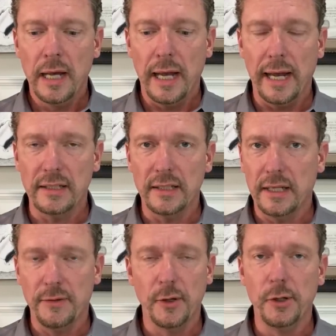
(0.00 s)

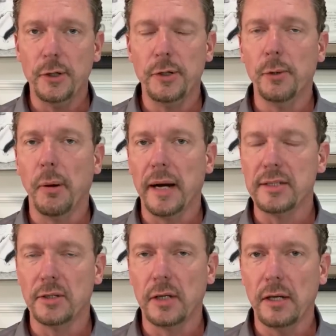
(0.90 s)
And your
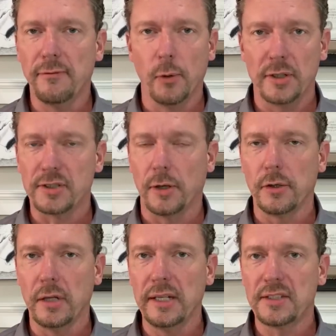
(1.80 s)
body's looking for a
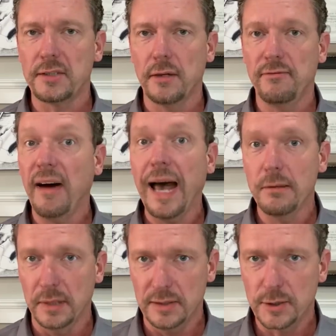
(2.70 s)
certain list of
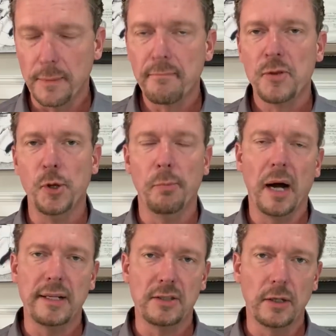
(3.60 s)
vitamins. Your
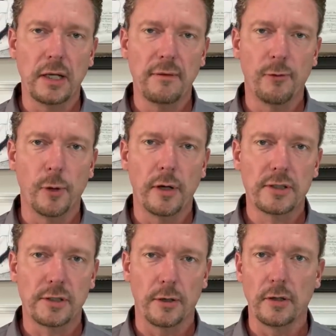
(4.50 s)
body's looking for a
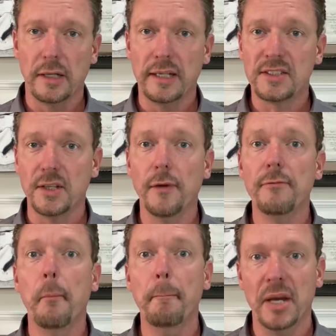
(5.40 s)
certain list
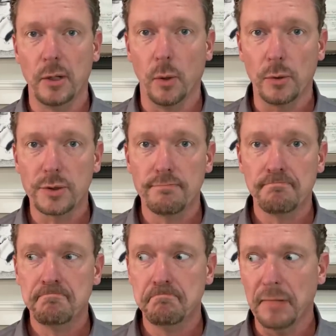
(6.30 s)
of minerals.
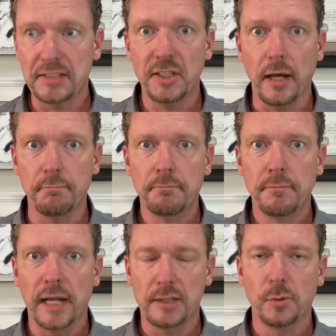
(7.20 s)
That's
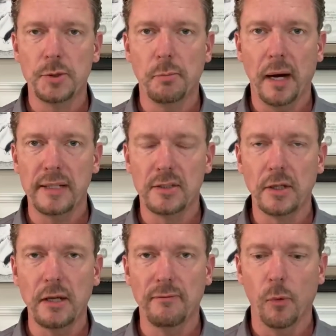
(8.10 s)
it. That's what your body's
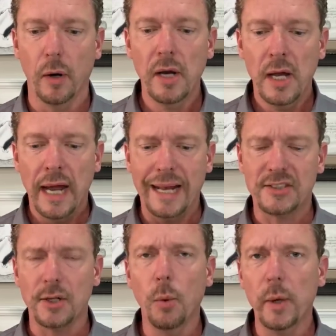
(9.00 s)
looking for. And
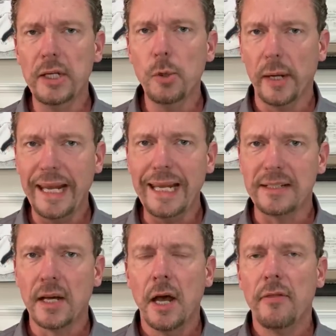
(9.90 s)
so when you
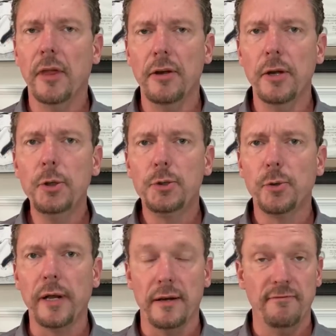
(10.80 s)
eat the
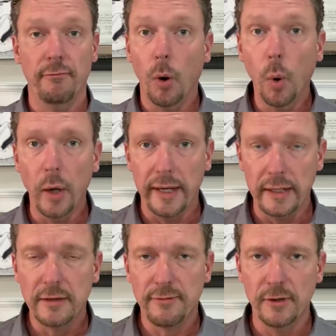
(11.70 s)
nutrient
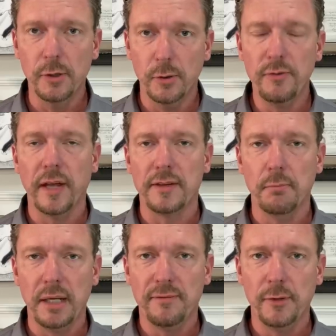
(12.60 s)
void food that the
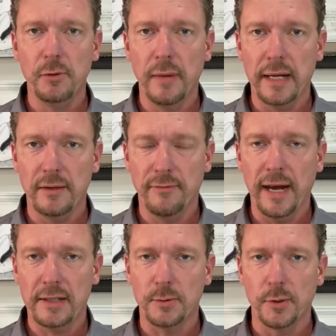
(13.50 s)
big food
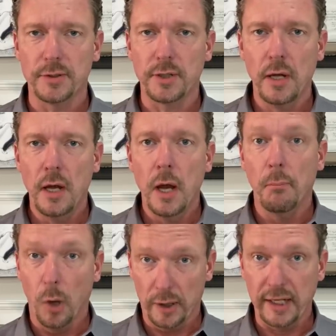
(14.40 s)
manufacturers
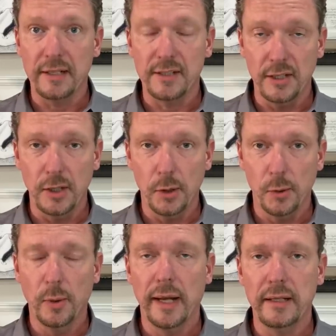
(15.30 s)
market to
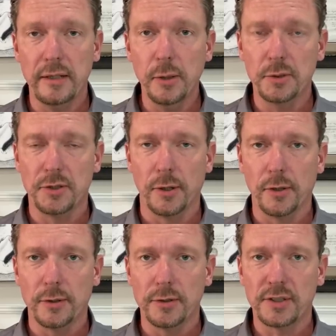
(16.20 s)
you and use
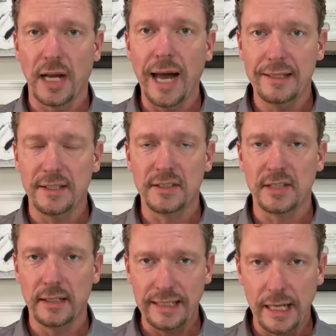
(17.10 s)
their
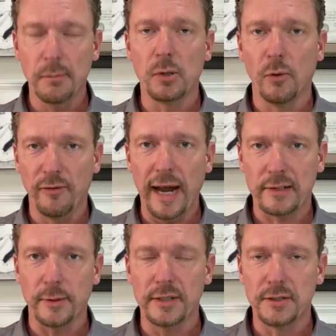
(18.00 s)
scientists in chemical
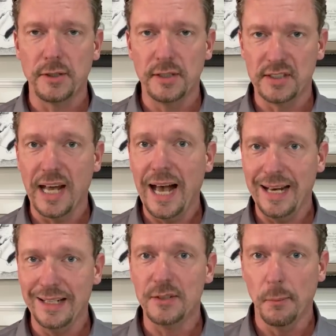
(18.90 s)
factories to
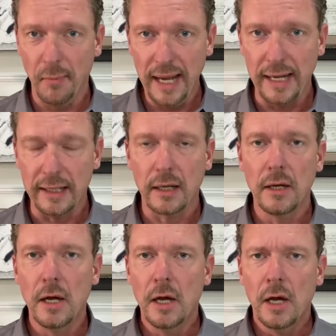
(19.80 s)
design and to make,
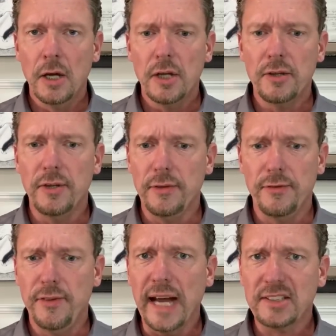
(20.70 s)

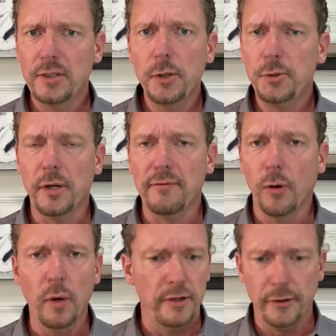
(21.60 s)
that's nutrient
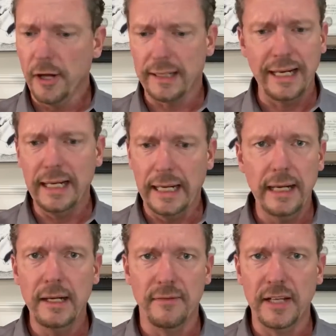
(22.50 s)
void. You're not getting
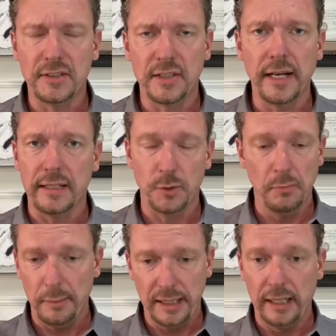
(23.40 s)
any of these things. You
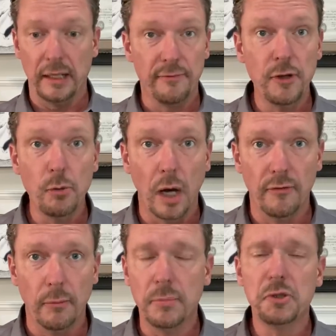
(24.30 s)
may be getting a few
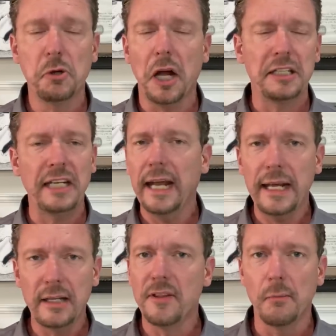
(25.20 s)
of them, but you're not
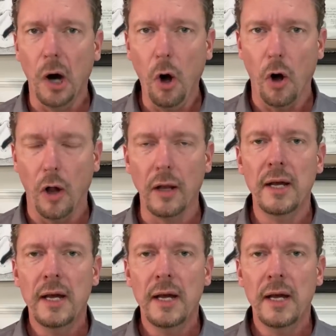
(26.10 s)
getting them all.